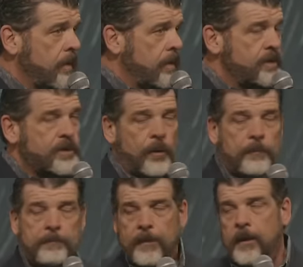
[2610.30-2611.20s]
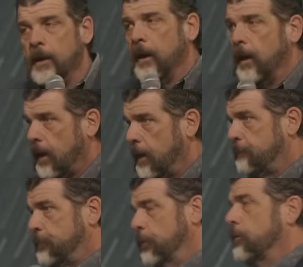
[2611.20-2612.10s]
So,
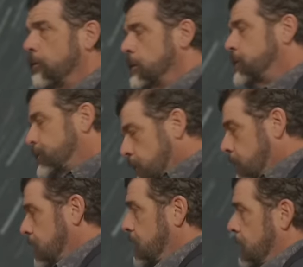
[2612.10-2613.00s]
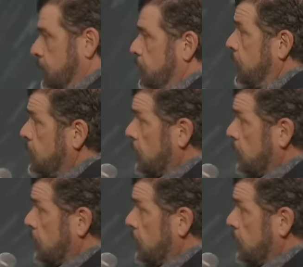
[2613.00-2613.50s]
if you're going to live in your